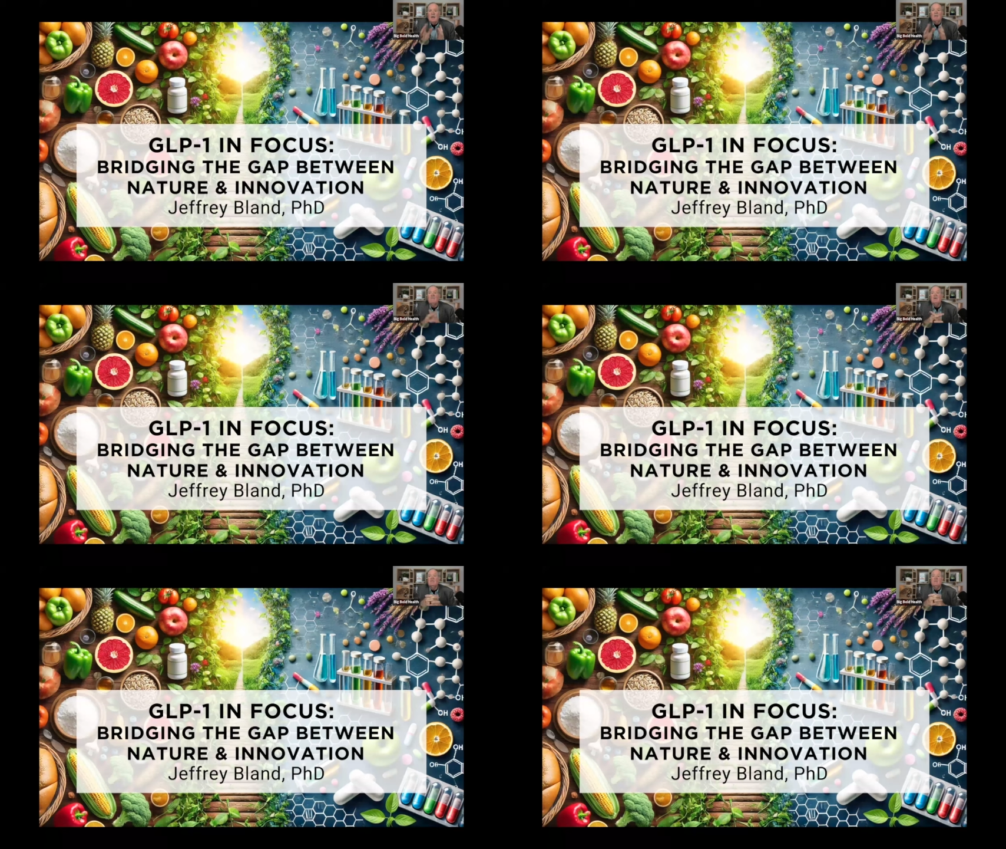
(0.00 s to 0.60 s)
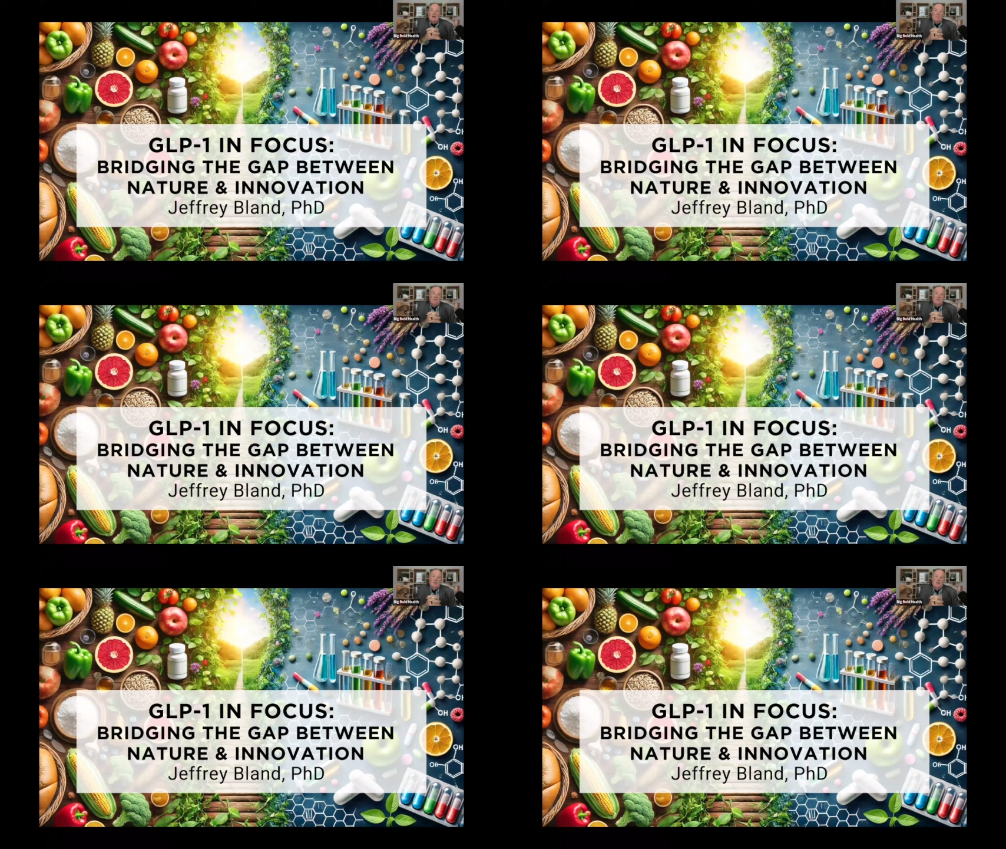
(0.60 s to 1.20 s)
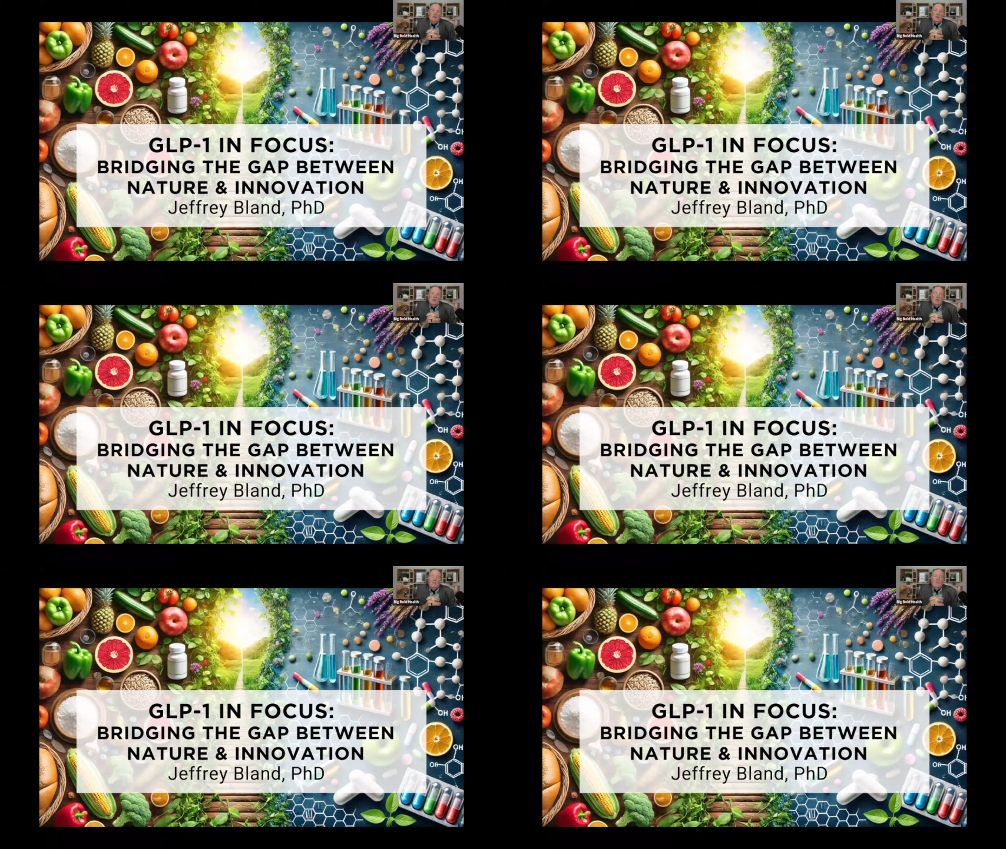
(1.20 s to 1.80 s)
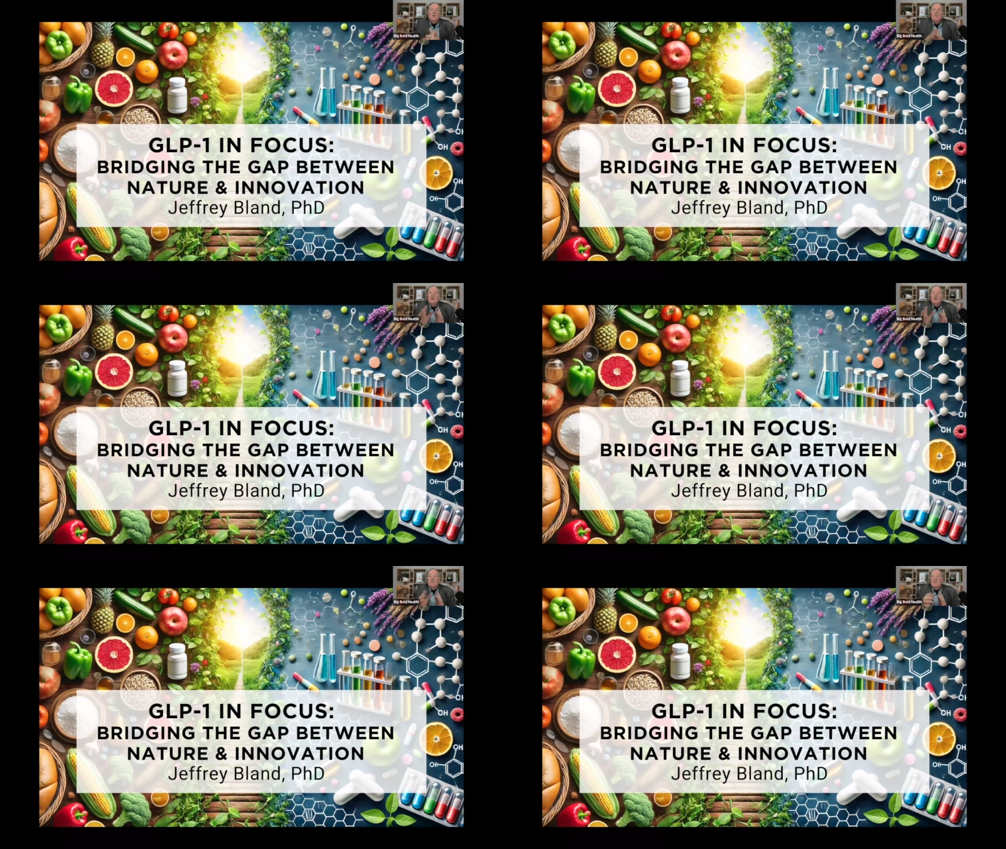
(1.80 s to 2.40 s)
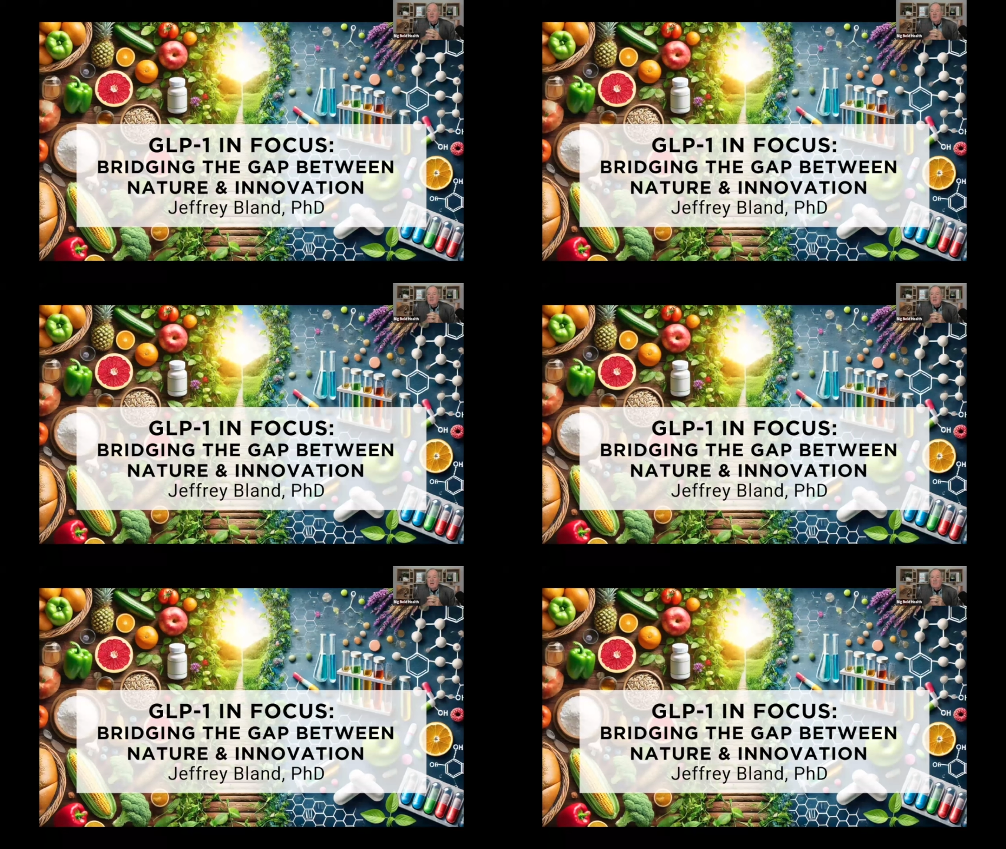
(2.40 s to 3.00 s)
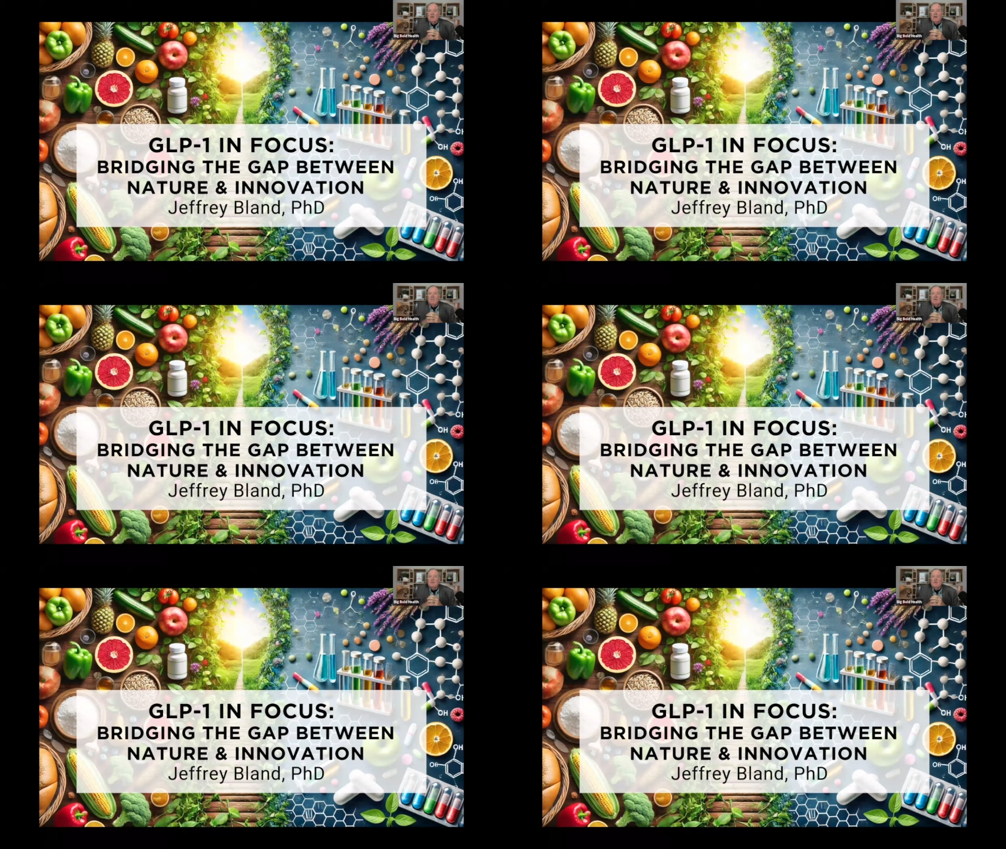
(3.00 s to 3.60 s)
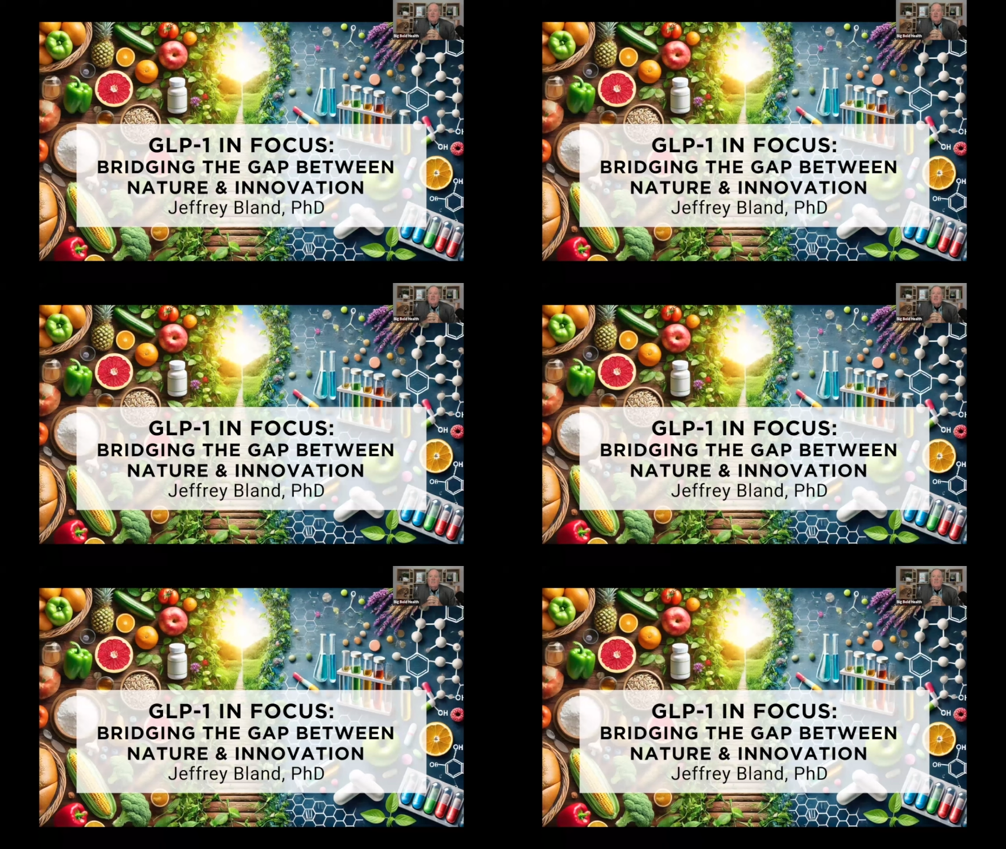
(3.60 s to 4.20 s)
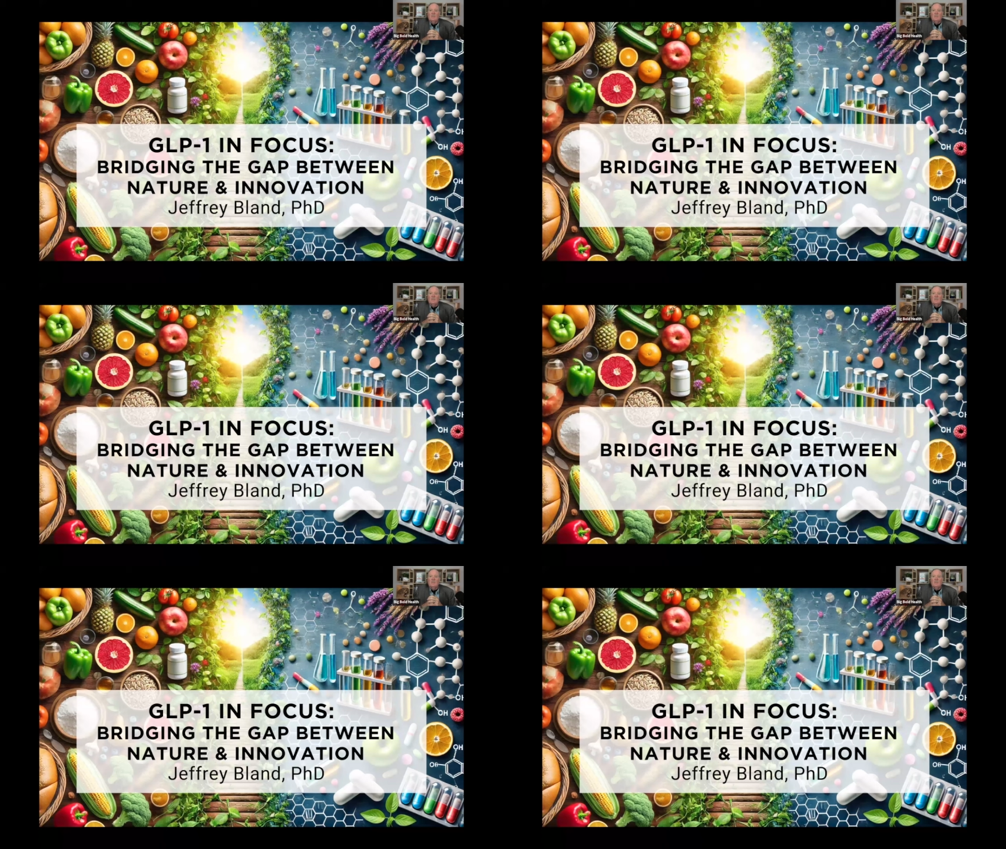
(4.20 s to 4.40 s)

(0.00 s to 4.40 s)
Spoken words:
No face is visible, so there are no lips to read.